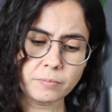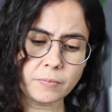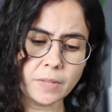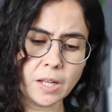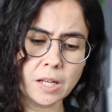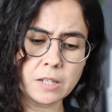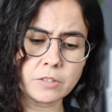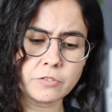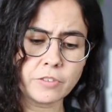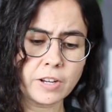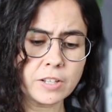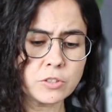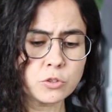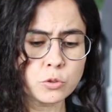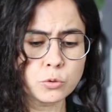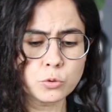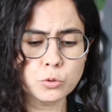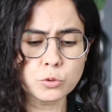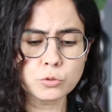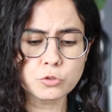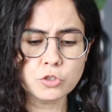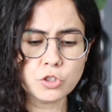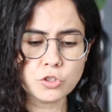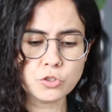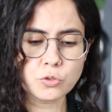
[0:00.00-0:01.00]
advise you
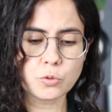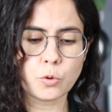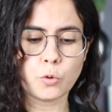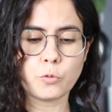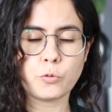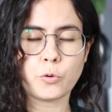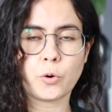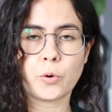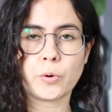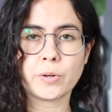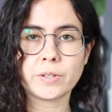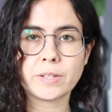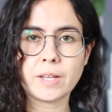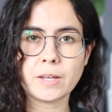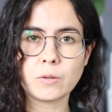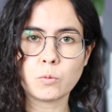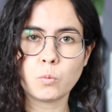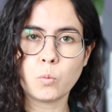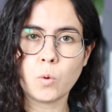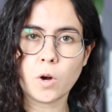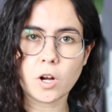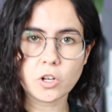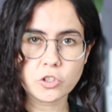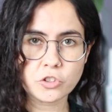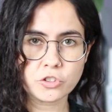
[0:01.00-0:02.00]
to just go forward and
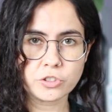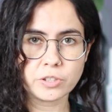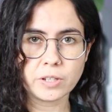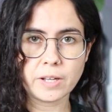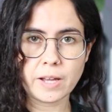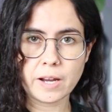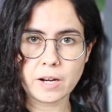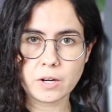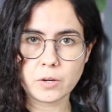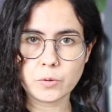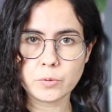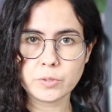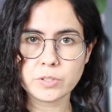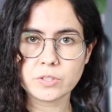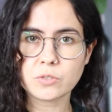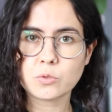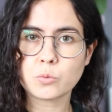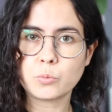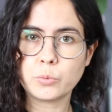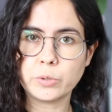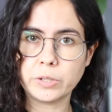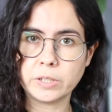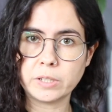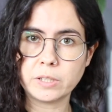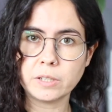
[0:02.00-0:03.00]
watch the Aries
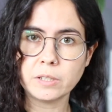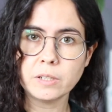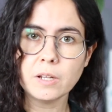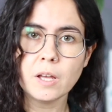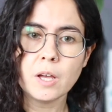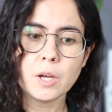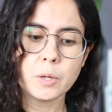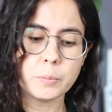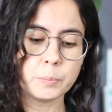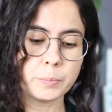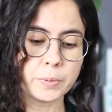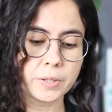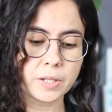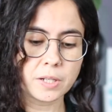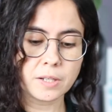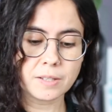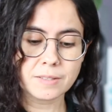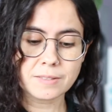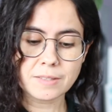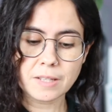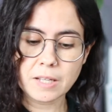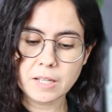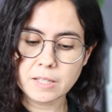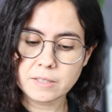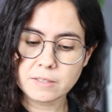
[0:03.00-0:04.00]
reading, because
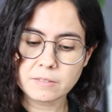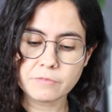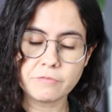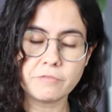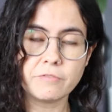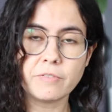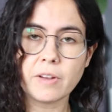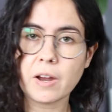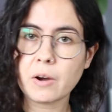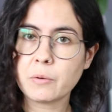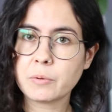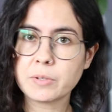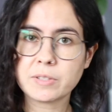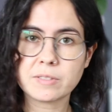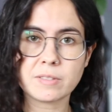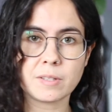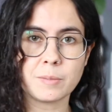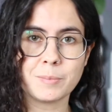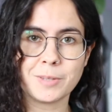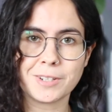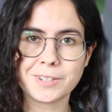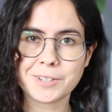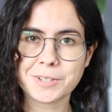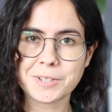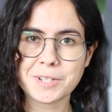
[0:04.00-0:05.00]
it's very
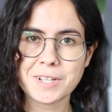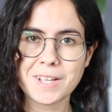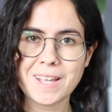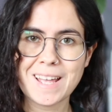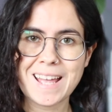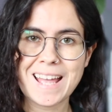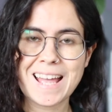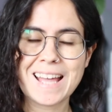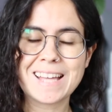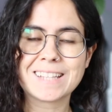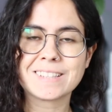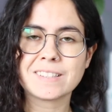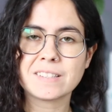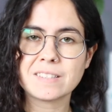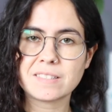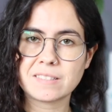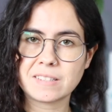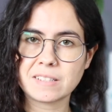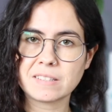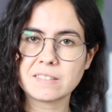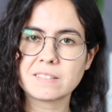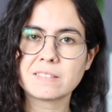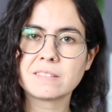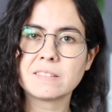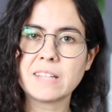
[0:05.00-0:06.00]
similar. And
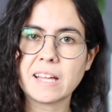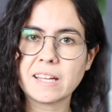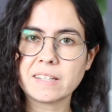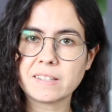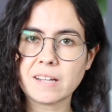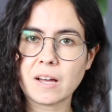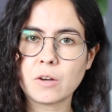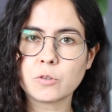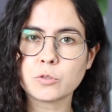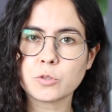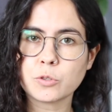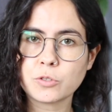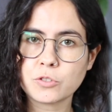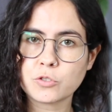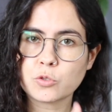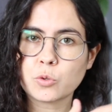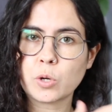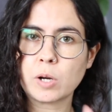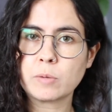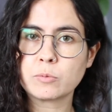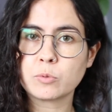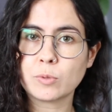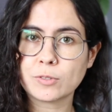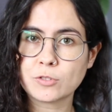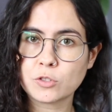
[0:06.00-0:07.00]
since that also
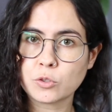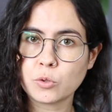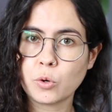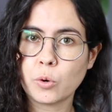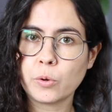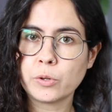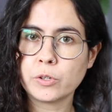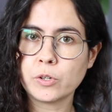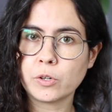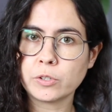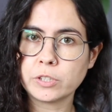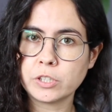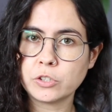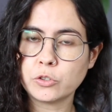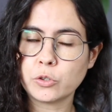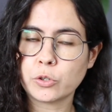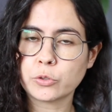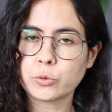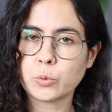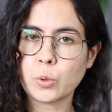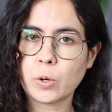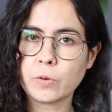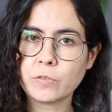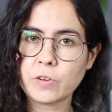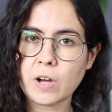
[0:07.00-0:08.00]
describes what's going on in your
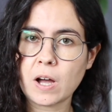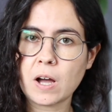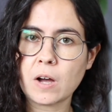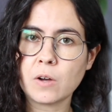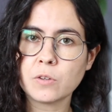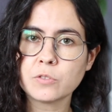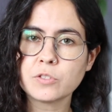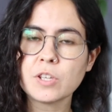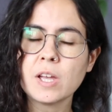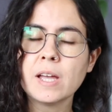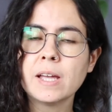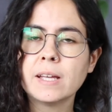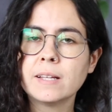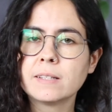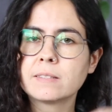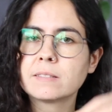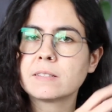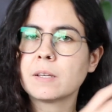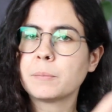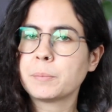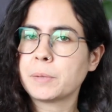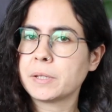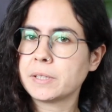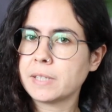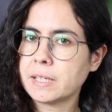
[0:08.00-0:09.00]
12th house, it's
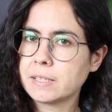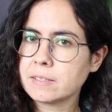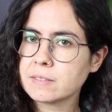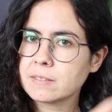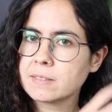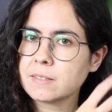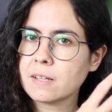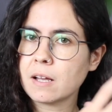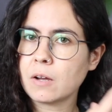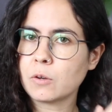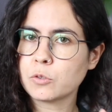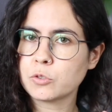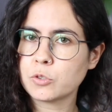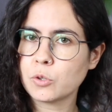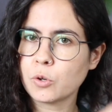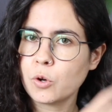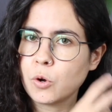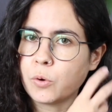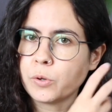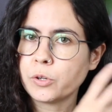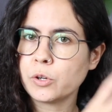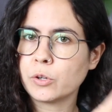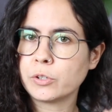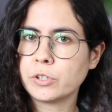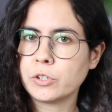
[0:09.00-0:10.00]
something that is also
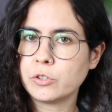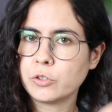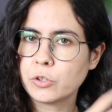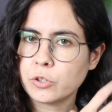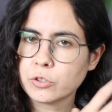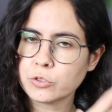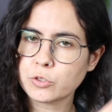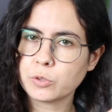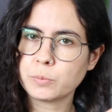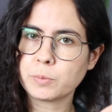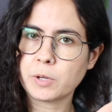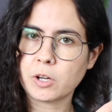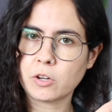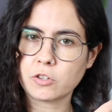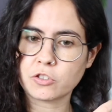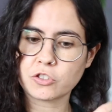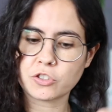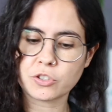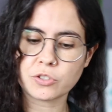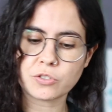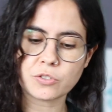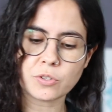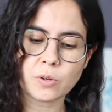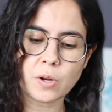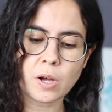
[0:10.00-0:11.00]
going on in your
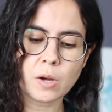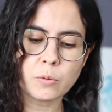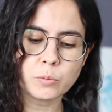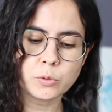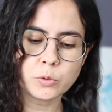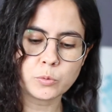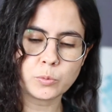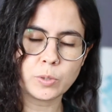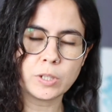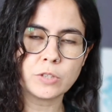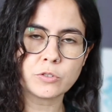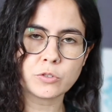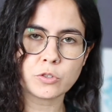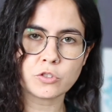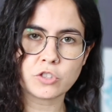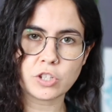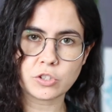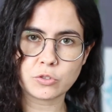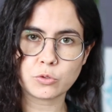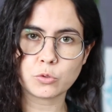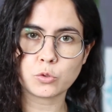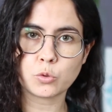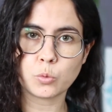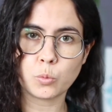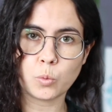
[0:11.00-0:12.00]
subconscious. So I would really
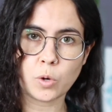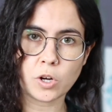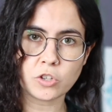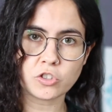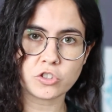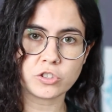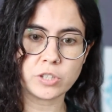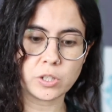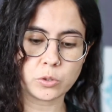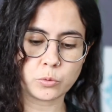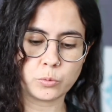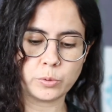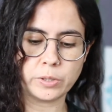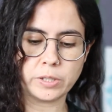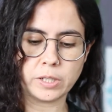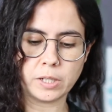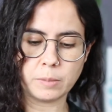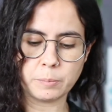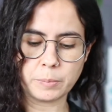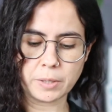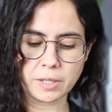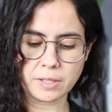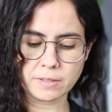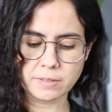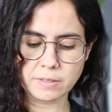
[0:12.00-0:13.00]
suggest you to watch that reading,
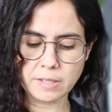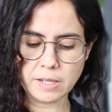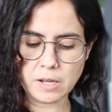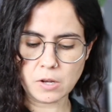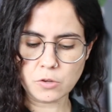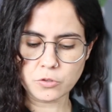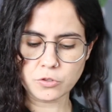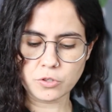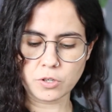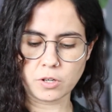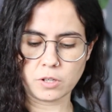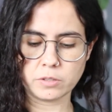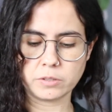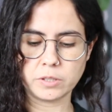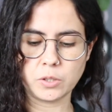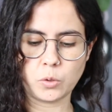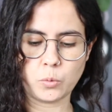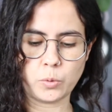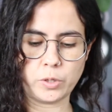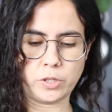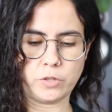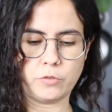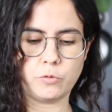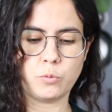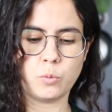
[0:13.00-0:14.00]
because they also got the
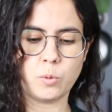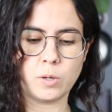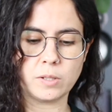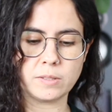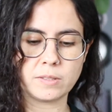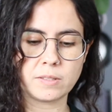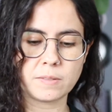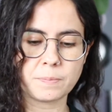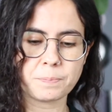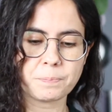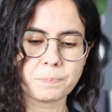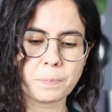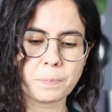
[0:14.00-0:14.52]
Queen of Wands.